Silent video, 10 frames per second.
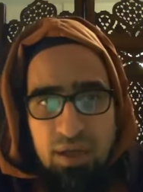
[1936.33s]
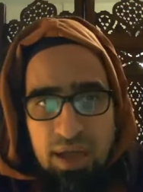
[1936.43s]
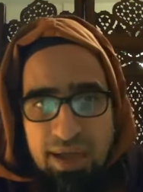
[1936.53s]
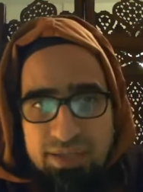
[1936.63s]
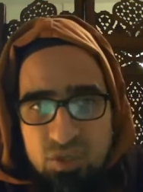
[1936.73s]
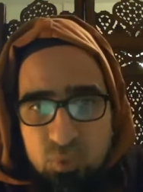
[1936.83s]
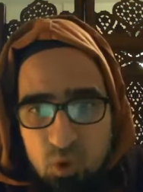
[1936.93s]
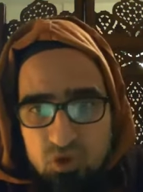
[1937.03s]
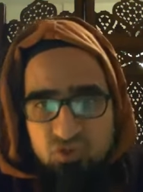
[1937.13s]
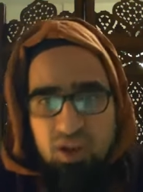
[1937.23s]
has his
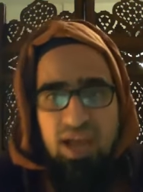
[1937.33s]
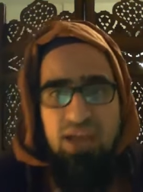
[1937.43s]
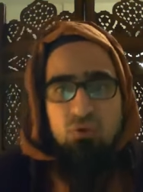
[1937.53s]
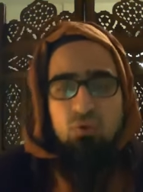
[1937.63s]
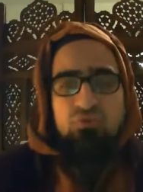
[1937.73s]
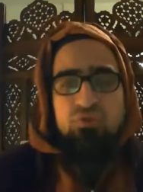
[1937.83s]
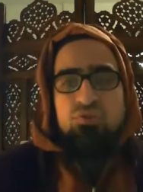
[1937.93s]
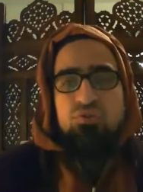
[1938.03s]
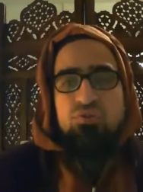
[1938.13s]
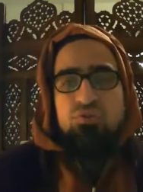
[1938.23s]
watchful eye over
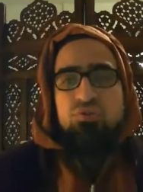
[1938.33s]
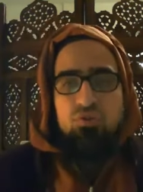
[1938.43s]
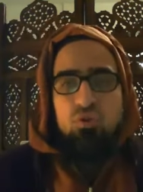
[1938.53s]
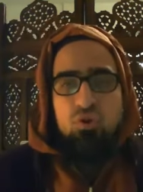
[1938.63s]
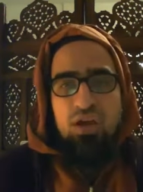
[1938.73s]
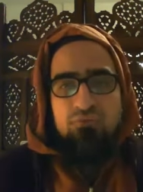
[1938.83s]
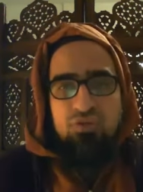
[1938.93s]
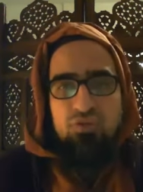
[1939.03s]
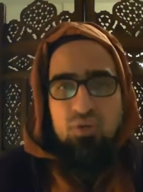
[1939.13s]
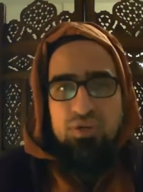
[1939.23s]
you to, to look
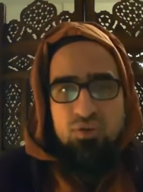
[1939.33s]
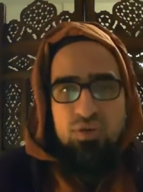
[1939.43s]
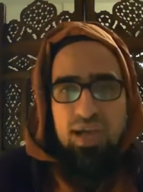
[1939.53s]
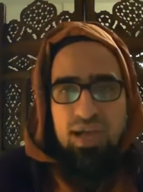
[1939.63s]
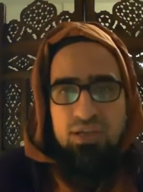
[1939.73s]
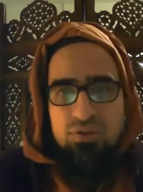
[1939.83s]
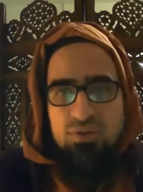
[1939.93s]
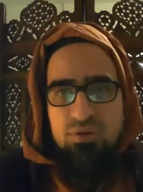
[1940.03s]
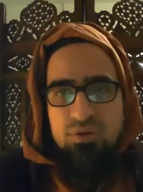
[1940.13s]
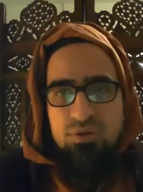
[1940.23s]
after you and to guide you.
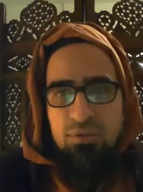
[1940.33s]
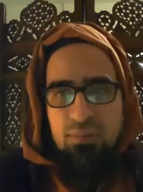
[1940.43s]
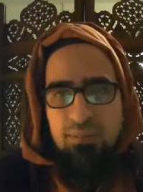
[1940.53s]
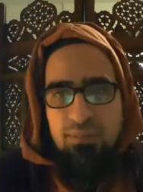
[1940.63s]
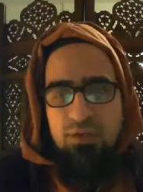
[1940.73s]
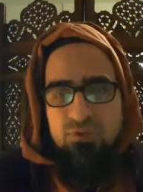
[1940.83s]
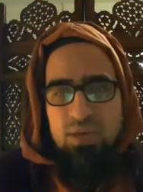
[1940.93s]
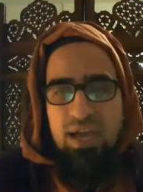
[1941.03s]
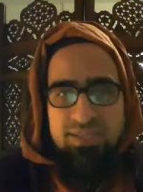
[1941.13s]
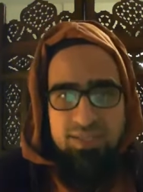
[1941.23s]
Yeah, so
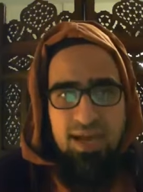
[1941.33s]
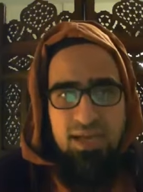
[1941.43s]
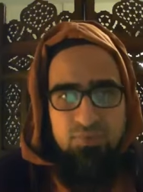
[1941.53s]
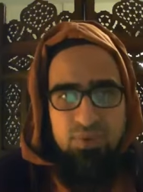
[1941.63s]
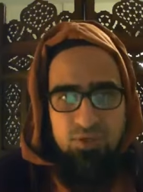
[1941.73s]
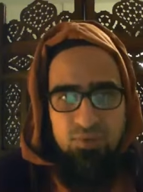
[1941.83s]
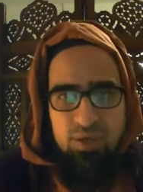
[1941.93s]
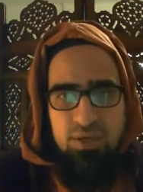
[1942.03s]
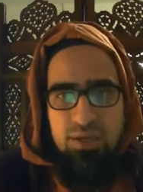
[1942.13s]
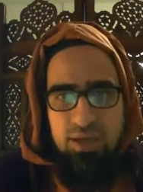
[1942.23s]
it has that aspect to
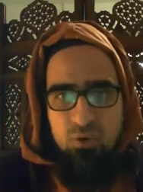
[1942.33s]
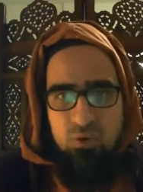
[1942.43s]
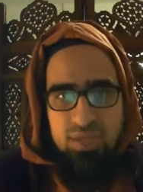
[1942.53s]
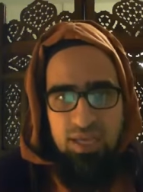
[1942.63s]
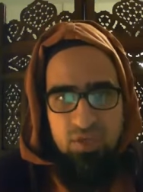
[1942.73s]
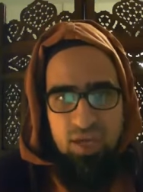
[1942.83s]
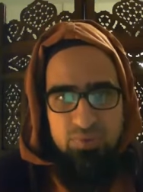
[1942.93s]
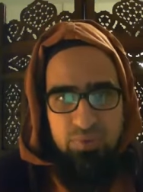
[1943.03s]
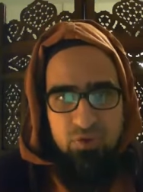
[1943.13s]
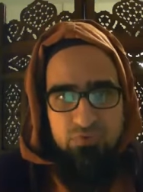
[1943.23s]
it. And it also has the
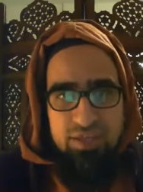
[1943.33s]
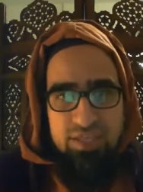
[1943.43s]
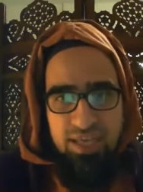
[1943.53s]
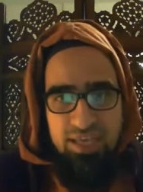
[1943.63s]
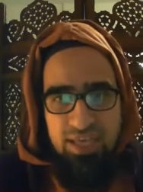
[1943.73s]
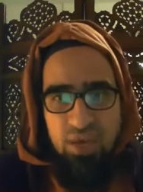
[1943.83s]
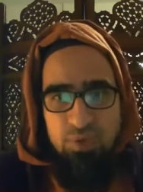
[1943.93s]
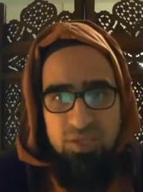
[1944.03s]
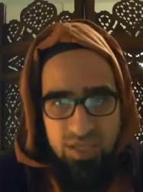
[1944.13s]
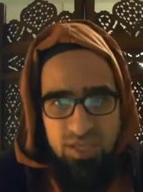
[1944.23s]
aspect of then taking our
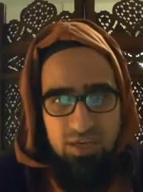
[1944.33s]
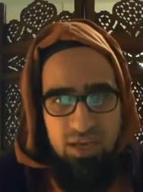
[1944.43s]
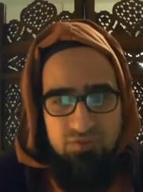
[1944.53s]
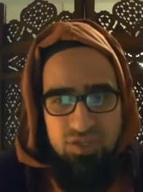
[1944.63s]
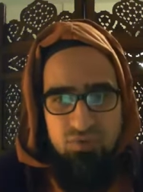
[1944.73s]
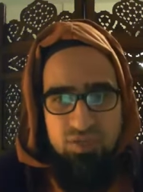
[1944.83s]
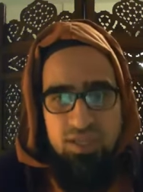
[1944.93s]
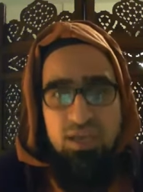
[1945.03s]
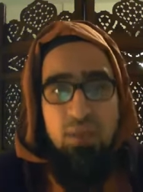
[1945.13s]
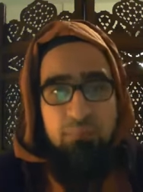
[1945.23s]
internal life
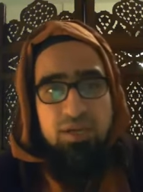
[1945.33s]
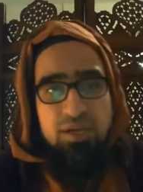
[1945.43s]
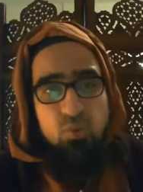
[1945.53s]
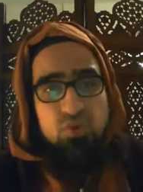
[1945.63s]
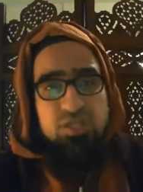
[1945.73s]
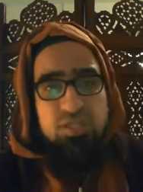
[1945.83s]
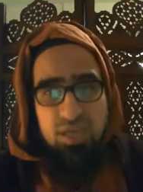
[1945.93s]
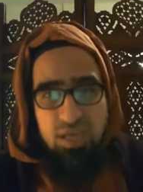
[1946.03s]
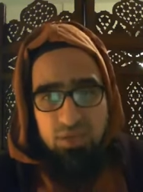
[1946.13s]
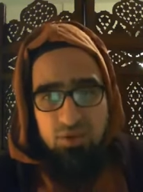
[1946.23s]
seriously because what's
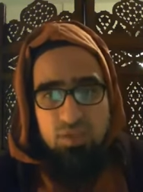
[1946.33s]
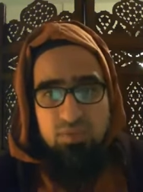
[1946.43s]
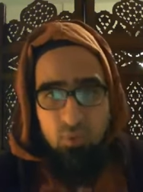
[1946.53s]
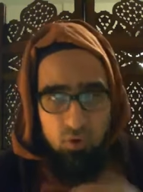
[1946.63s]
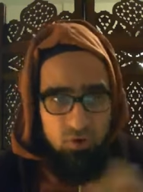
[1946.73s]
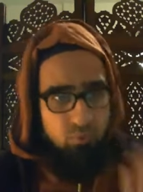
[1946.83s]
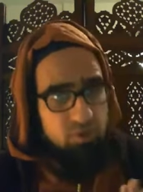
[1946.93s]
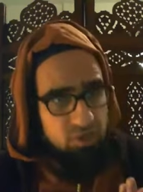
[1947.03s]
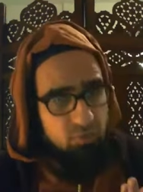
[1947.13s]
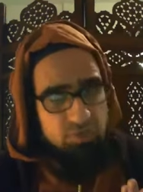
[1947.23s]
internal is more
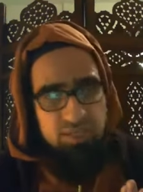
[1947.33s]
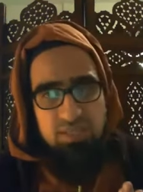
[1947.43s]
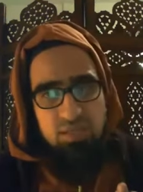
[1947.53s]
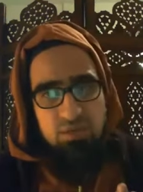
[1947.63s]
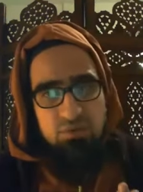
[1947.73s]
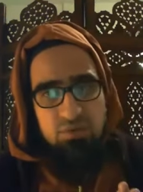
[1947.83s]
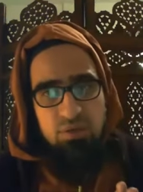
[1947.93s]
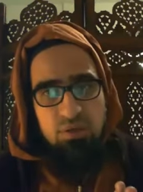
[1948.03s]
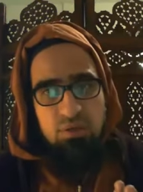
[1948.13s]
important than what's external.